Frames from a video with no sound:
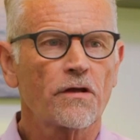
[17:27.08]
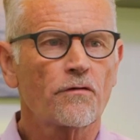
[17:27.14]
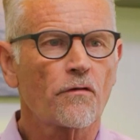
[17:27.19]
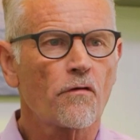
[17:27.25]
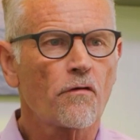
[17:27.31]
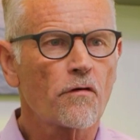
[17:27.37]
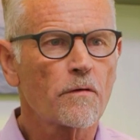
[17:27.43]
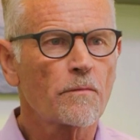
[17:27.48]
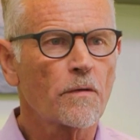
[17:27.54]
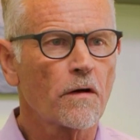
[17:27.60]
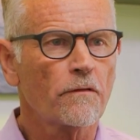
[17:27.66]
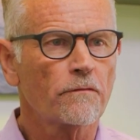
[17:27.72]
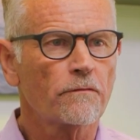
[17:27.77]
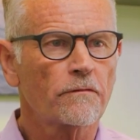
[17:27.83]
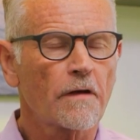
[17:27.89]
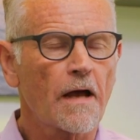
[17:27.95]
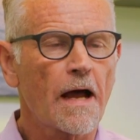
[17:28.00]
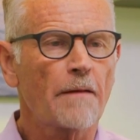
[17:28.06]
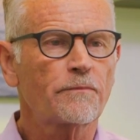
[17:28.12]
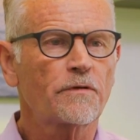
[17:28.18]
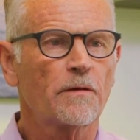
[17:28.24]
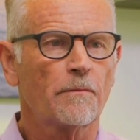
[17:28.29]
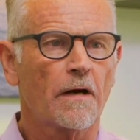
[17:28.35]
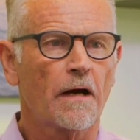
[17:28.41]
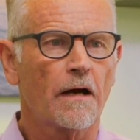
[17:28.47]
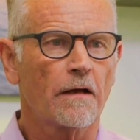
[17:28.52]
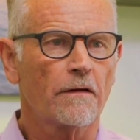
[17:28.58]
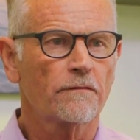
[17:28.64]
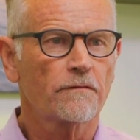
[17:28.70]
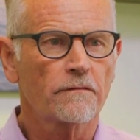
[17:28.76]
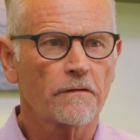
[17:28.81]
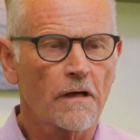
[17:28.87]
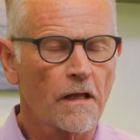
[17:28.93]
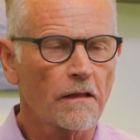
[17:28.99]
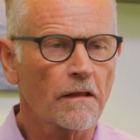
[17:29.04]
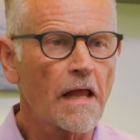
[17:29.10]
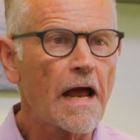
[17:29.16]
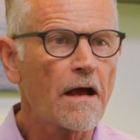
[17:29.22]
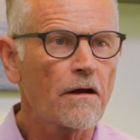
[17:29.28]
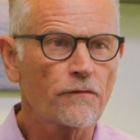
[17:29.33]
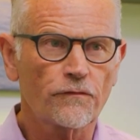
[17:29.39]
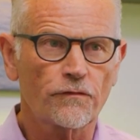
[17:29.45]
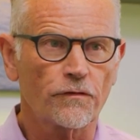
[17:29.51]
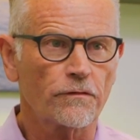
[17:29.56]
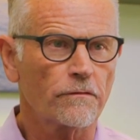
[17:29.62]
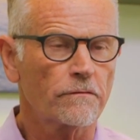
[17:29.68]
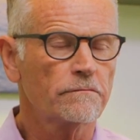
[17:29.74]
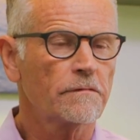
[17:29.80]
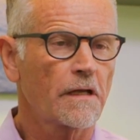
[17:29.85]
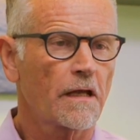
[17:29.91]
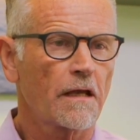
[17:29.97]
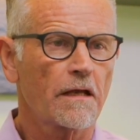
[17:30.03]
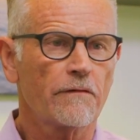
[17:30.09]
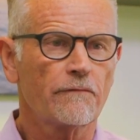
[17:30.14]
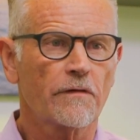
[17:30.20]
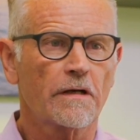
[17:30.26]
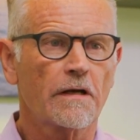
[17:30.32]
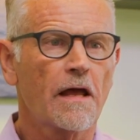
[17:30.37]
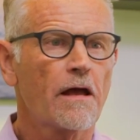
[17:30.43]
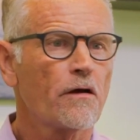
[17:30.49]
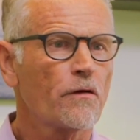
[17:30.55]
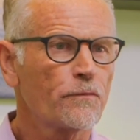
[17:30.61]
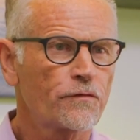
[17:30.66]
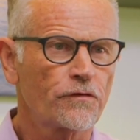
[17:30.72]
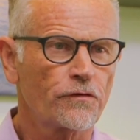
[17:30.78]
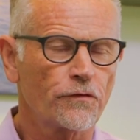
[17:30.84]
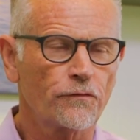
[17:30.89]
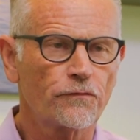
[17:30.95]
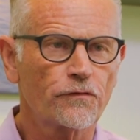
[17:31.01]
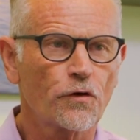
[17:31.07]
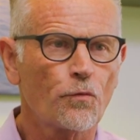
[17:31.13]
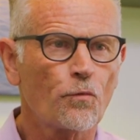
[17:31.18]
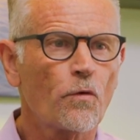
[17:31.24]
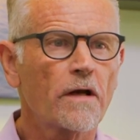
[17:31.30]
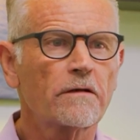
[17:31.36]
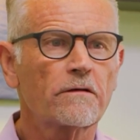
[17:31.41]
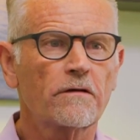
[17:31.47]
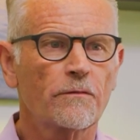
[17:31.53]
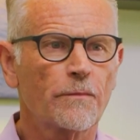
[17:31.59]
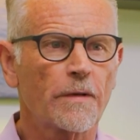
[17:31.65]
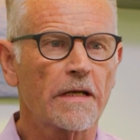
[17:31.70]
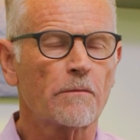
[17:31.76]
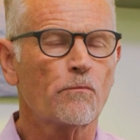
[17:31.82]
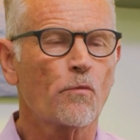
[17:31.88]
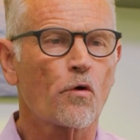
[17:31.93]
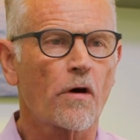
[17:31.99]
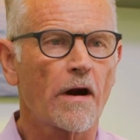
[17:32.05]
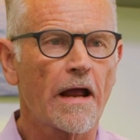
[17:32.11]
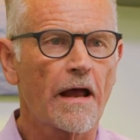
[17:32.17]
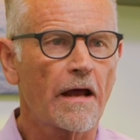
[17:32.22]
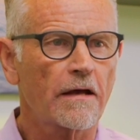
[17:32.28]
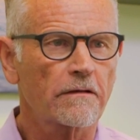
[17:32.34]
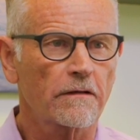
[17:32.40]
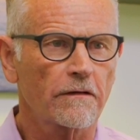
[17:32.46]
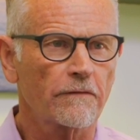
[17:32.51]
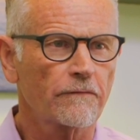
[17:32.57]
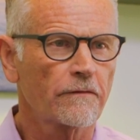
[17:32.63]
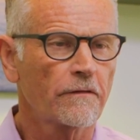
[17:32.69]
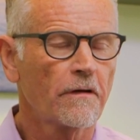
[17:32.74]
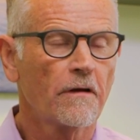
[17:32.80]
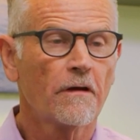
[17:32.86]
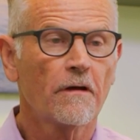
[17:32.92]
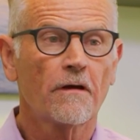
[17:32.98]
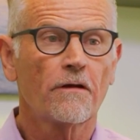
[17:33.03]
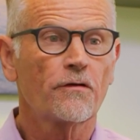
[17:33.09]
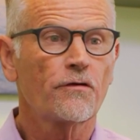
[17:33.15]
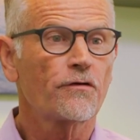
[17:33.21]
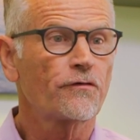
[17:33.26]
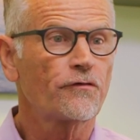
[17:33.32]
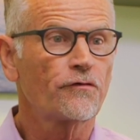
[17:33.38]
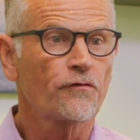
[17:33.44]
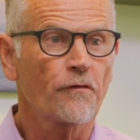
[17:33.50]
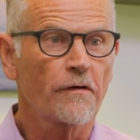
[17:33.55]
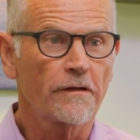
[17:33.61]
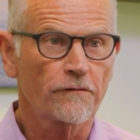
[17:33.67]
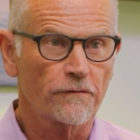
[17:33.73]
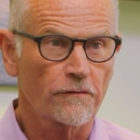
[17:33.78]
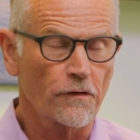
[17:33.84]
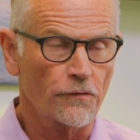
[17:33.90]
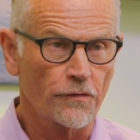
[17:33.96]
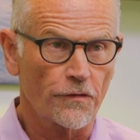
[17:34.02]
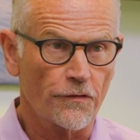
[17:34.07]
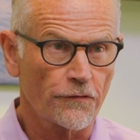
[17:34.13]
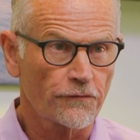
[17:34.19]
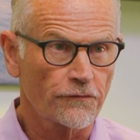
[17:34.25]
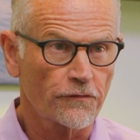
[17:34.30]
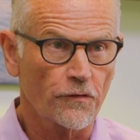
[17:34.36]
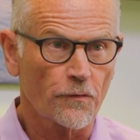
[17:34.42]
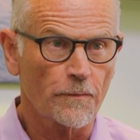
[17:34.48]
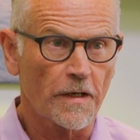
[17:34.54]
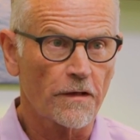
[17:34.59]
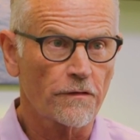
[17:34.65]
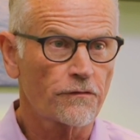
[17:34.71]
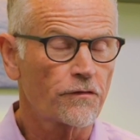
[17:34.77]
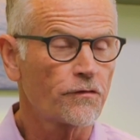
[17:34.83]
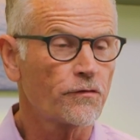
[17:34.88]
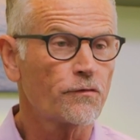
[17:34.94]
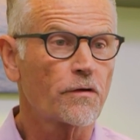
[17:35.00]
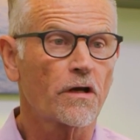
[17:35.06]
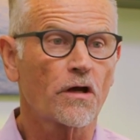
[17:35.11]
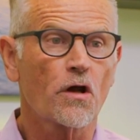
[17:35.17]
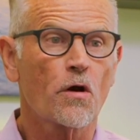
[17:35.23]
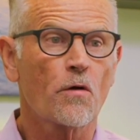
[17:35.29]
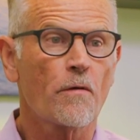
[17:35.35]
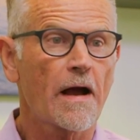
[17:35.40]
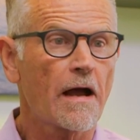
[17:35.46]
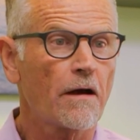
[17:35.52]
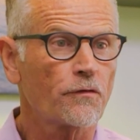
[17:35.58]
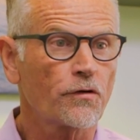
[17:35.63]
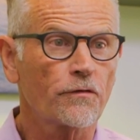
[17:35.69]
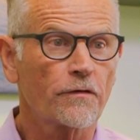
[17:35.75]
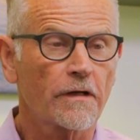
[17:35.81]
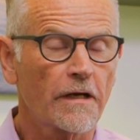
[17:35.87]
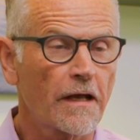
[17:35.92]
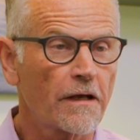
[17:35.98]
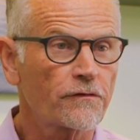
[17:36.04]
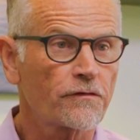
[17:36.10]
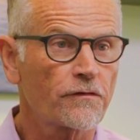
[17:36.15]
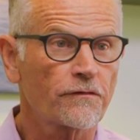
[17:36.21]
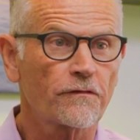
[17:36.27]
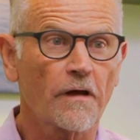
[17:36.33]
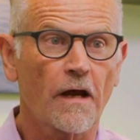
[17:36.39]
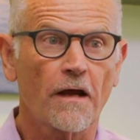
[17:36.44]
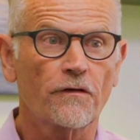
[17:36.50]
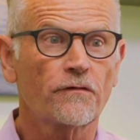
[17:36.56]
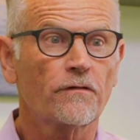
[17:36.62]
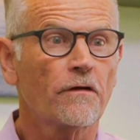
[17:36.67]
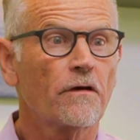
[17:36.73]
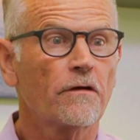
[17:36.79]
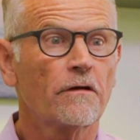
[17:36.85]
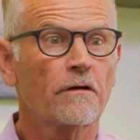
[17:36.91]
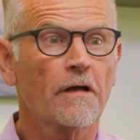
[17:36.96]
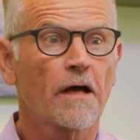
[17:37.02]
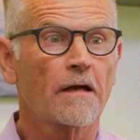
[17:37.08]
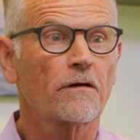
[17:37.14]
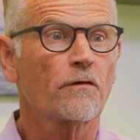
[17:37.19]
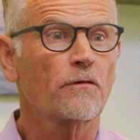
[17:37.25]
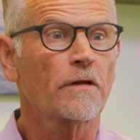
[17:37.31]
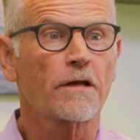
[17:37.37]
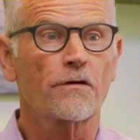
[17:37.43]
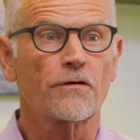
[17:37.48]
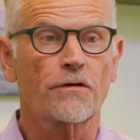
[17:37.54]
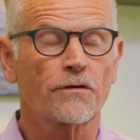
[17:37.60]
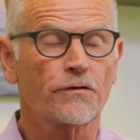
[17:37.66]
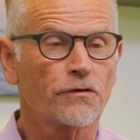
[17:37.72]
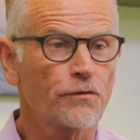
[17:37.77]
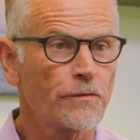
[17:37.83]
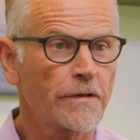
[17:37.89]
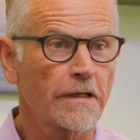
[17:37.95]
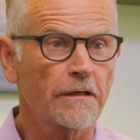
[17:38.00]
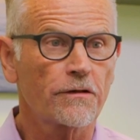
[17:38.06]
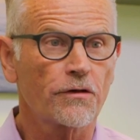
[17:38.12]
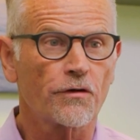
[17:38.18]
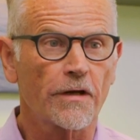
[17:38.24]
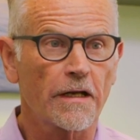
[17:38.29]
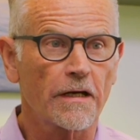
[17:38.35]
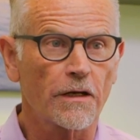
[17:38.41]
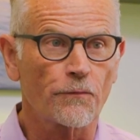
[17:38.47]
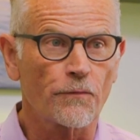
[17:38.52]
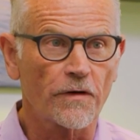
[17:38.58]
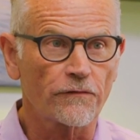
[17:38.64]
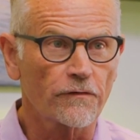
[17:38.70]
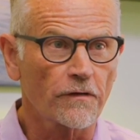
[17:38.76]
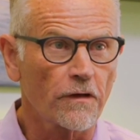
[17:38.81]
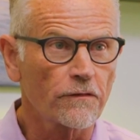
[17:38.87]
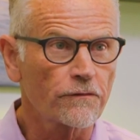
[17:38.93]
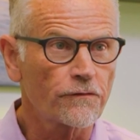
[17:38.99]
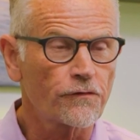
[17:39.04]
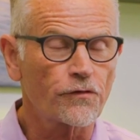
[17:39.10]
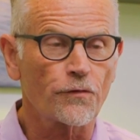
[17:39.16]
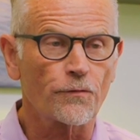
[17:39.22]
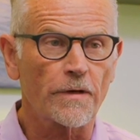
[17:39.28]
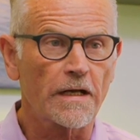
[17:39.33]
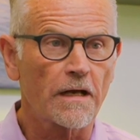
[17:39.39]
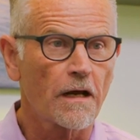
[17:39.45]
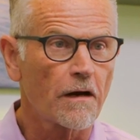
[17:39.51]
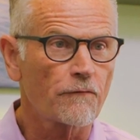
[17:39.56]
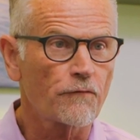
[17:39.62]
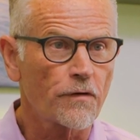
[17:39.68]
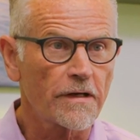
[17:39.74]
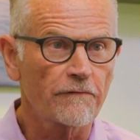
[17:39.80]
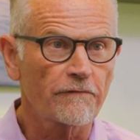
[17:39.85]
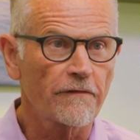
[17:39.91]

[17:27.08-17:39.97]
your hormones optimized allows you, even helps you, to want to be more active. Your joints don't hurt so much. You can go out, you can exercise. Not only are you doing it, you're getting results, you're recovering